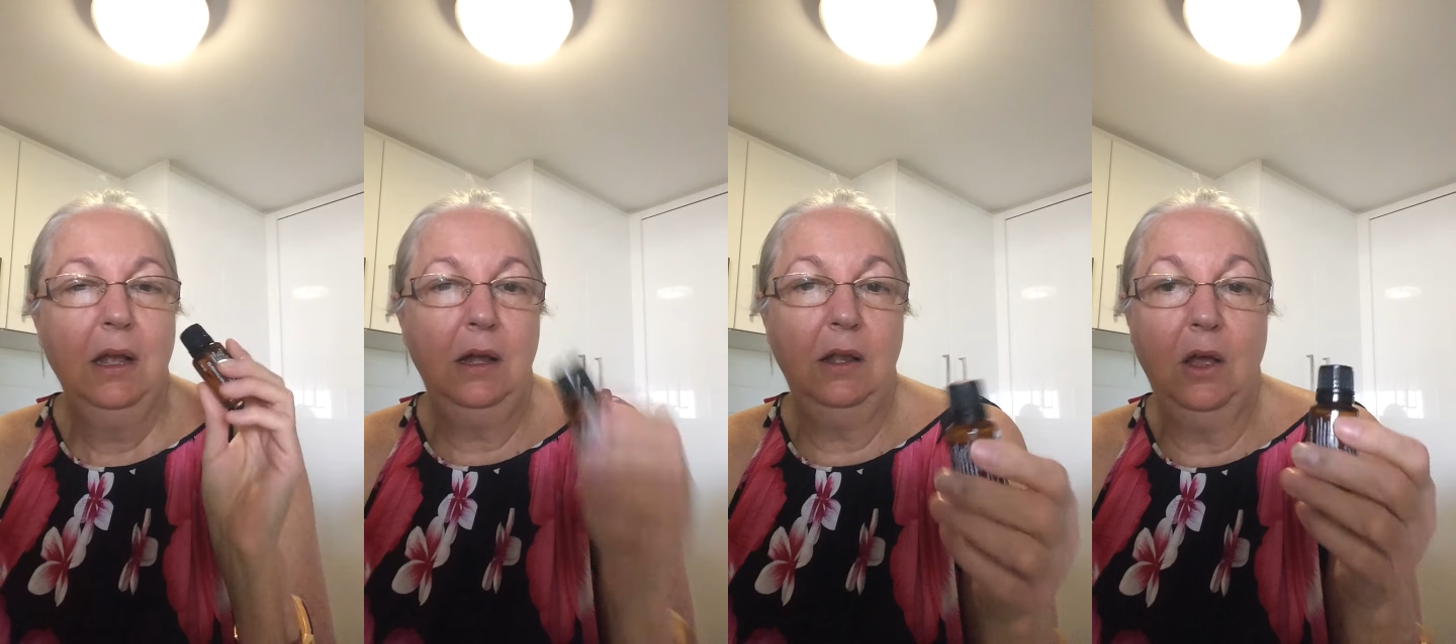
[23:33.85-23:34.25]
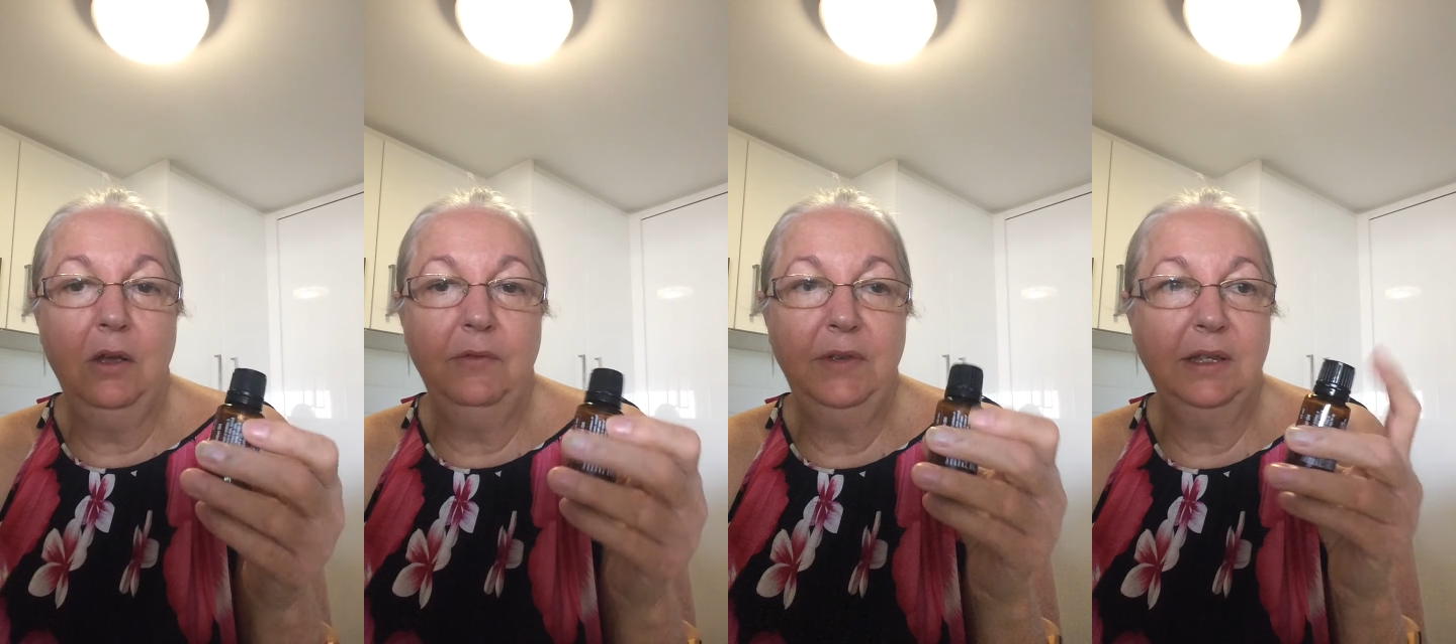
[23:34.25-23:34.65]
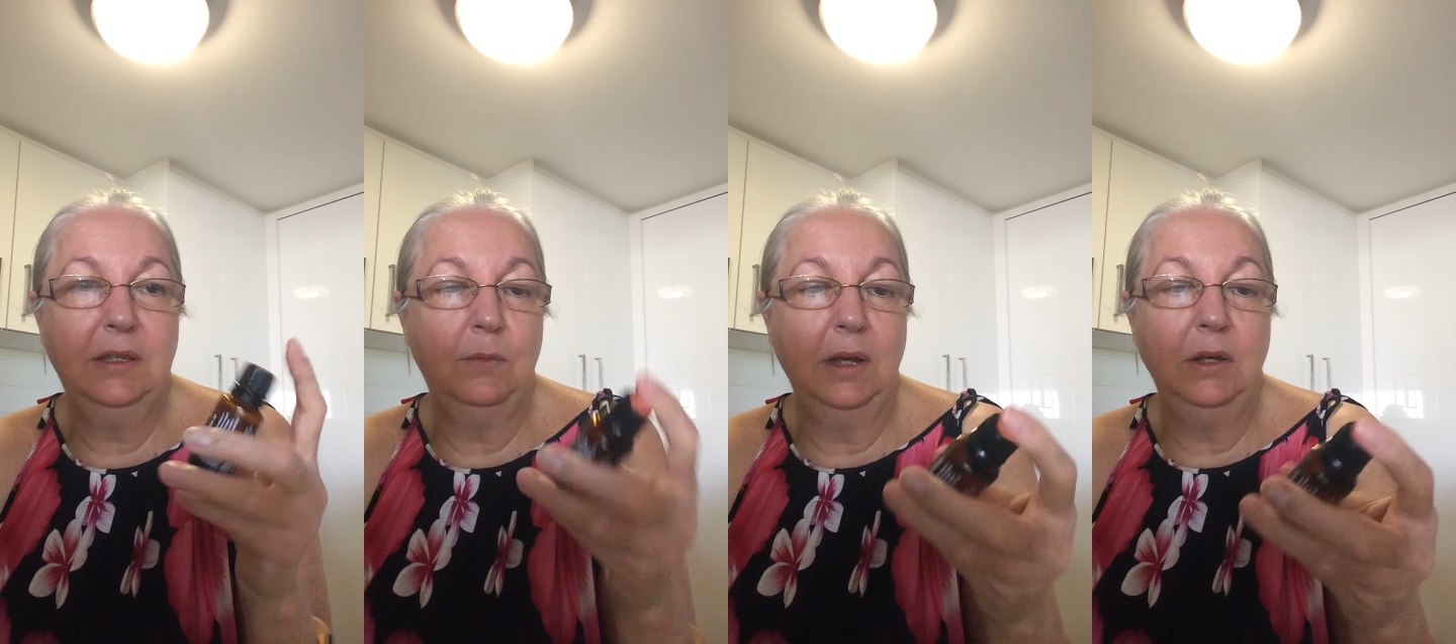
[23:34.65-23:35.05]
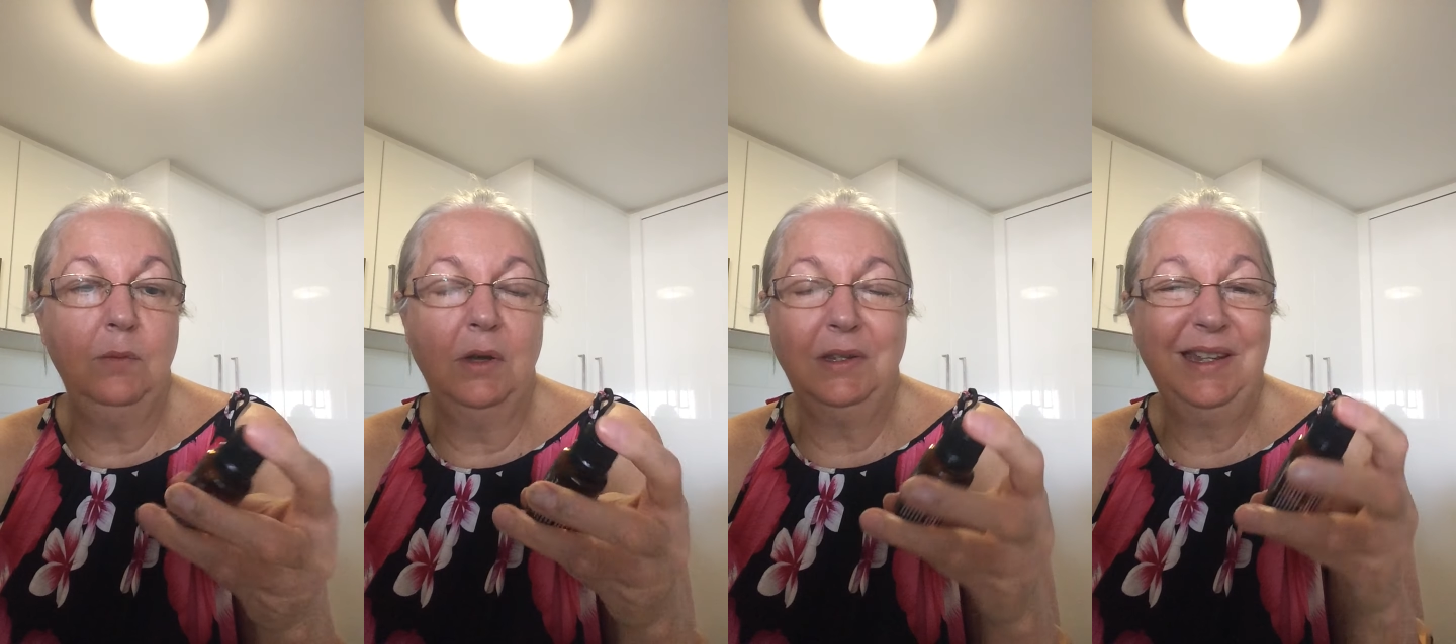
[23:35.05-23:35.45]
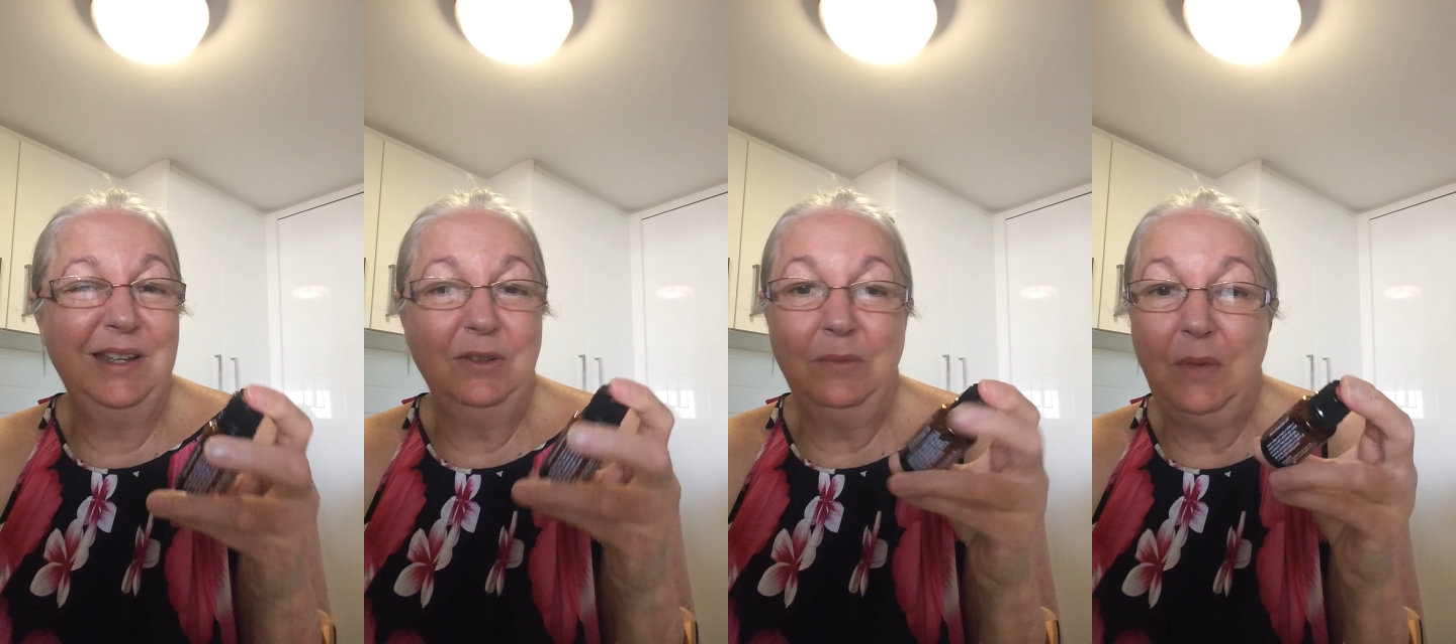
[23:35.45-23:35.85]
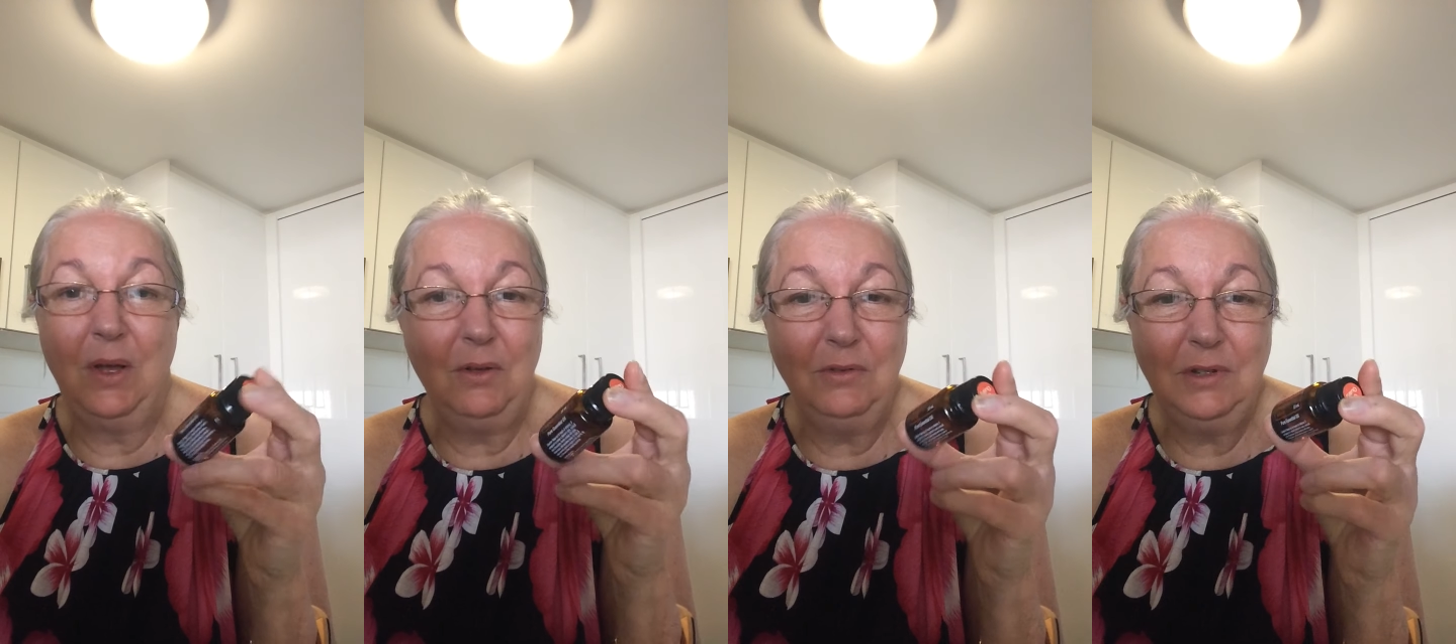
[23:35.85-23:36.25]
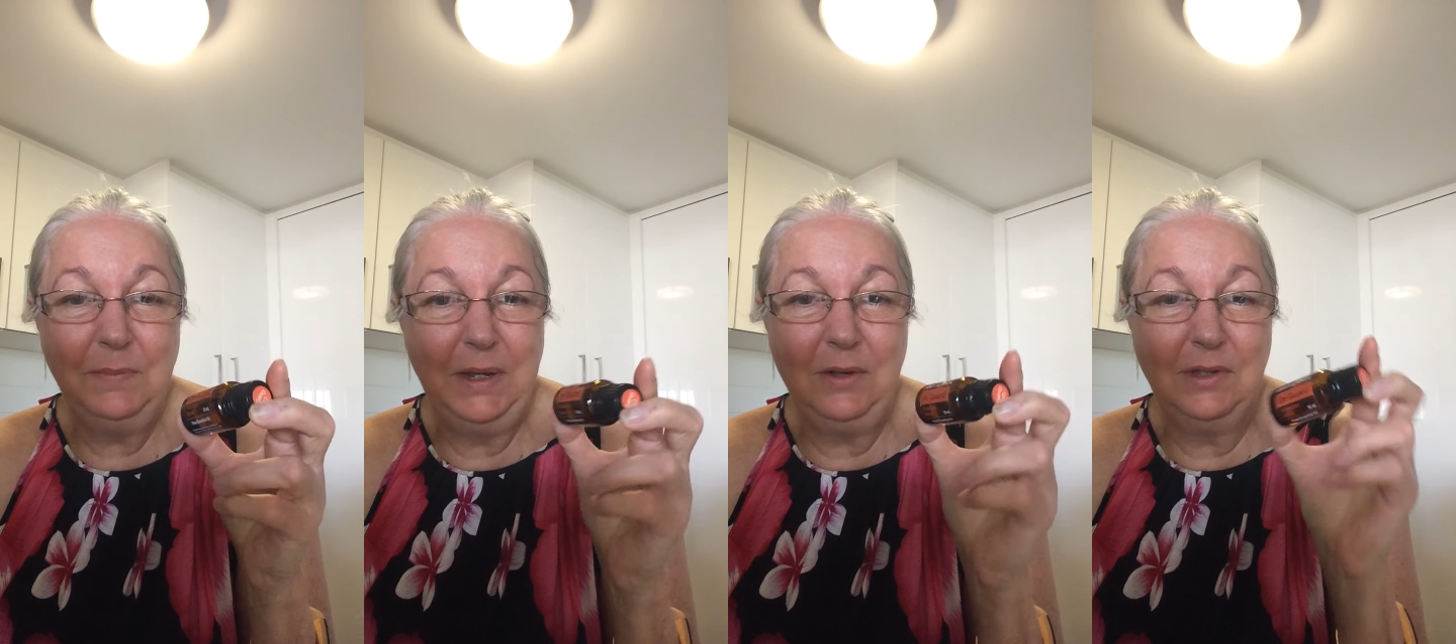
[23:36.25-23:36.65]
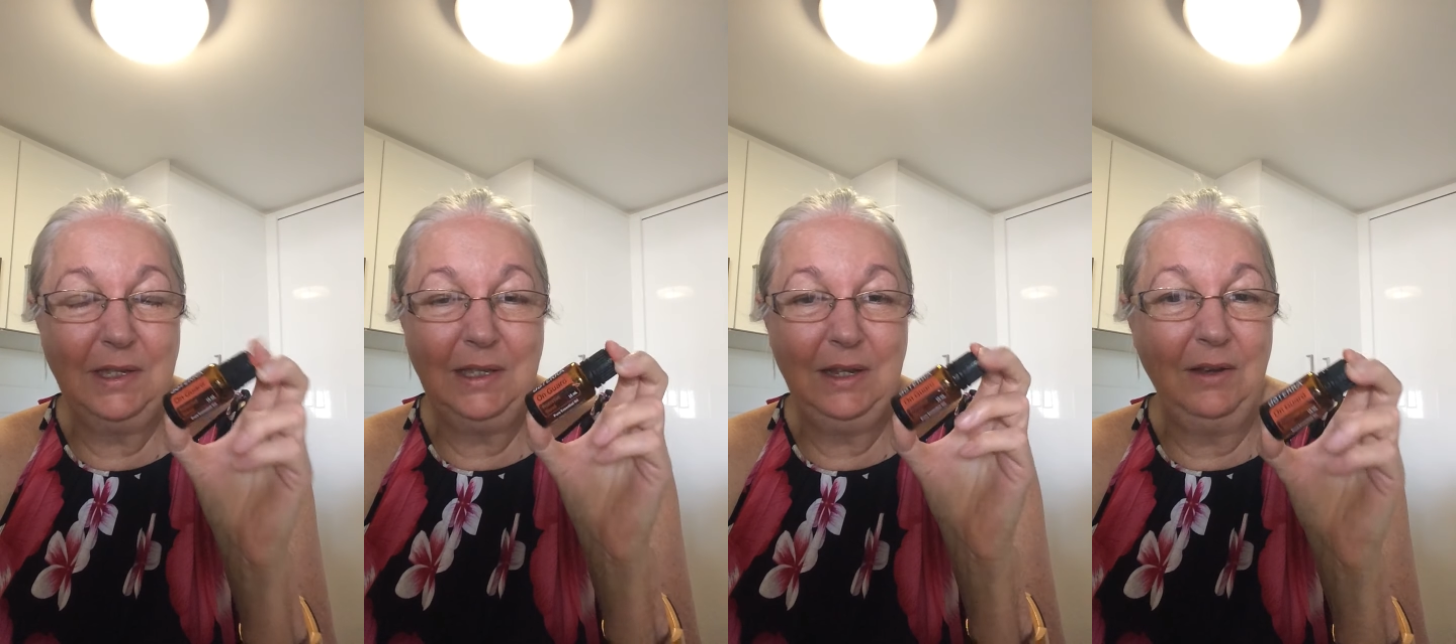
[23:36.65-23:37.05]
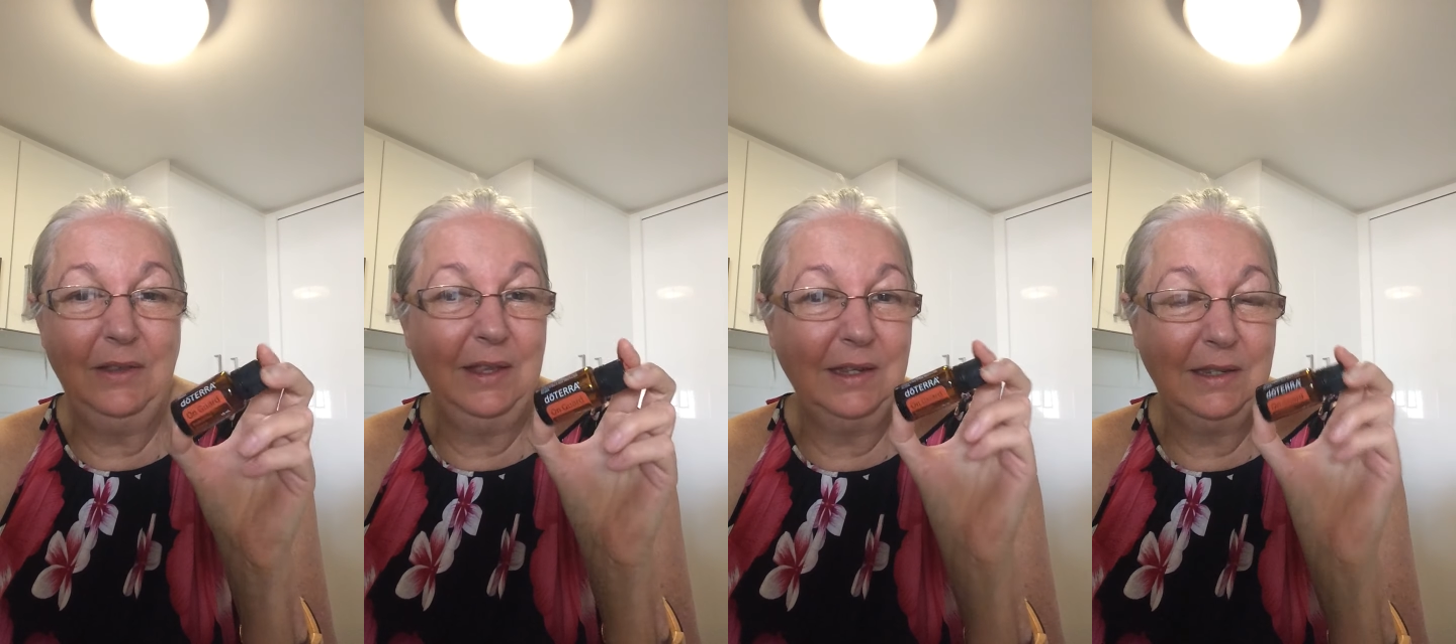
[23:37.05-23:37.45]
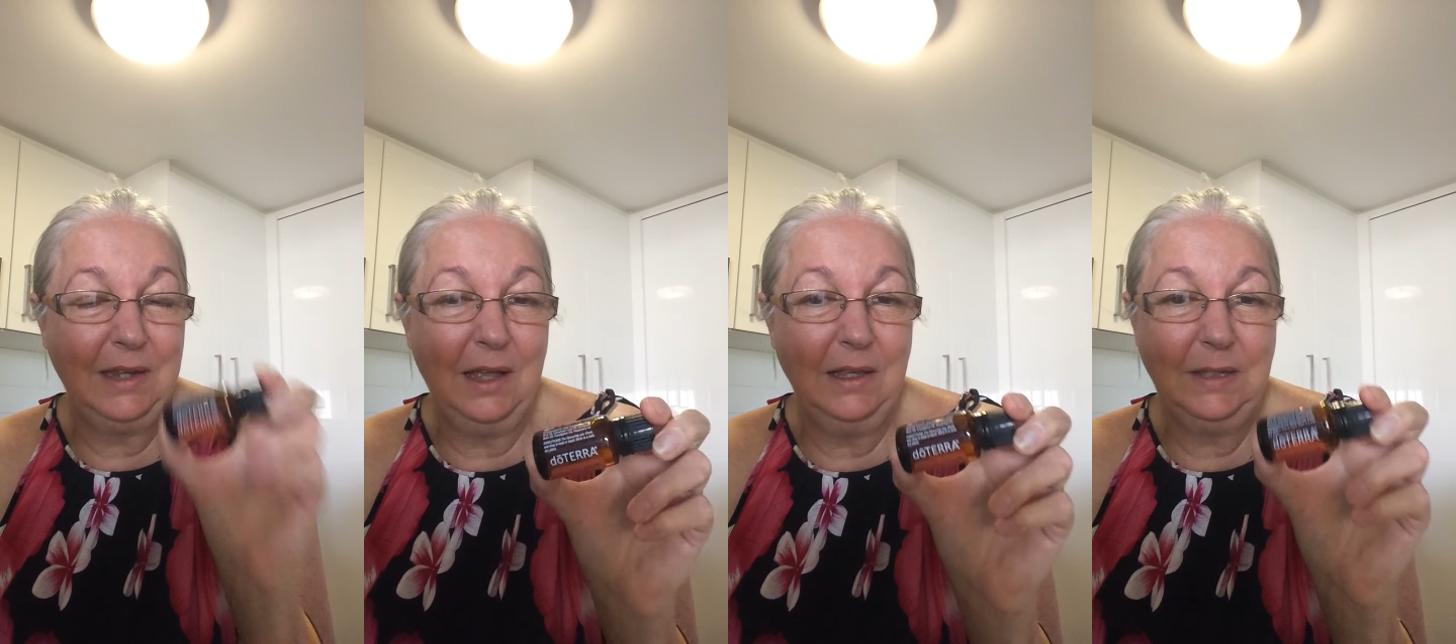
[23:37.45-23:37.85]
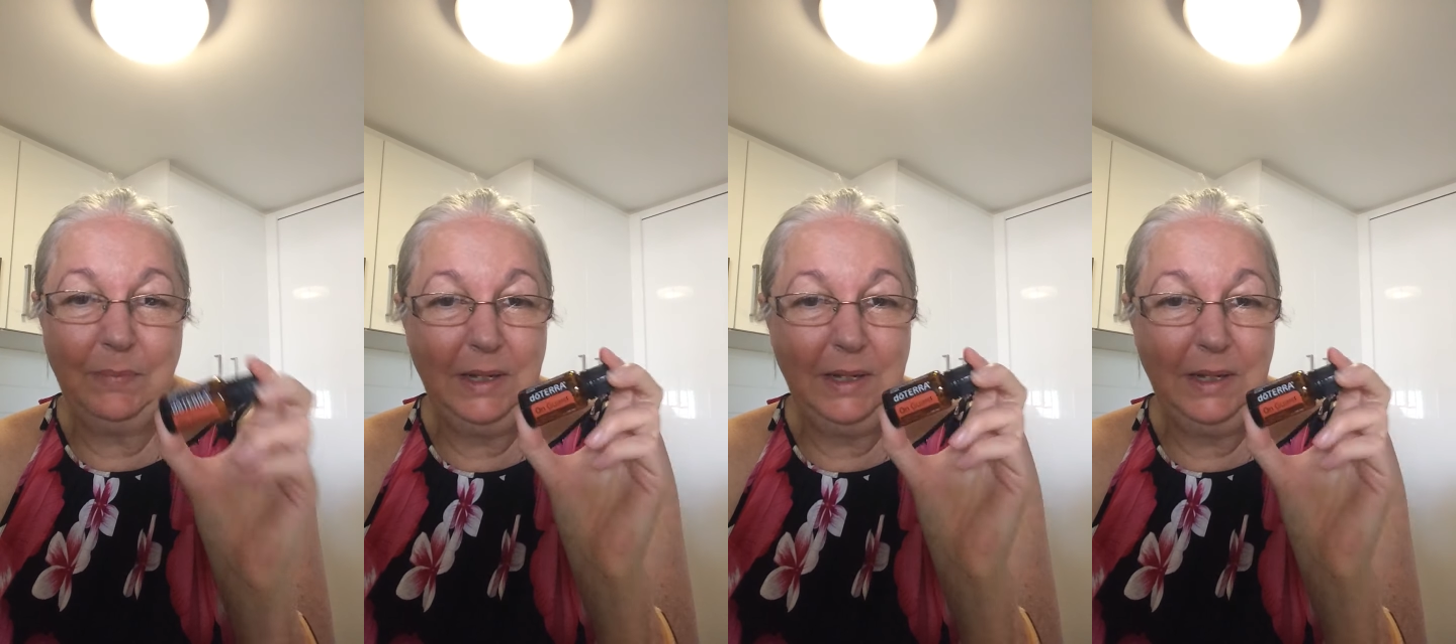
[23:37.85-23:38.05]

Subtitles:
Clove is the one you want to kill mold because it's the only thing that does.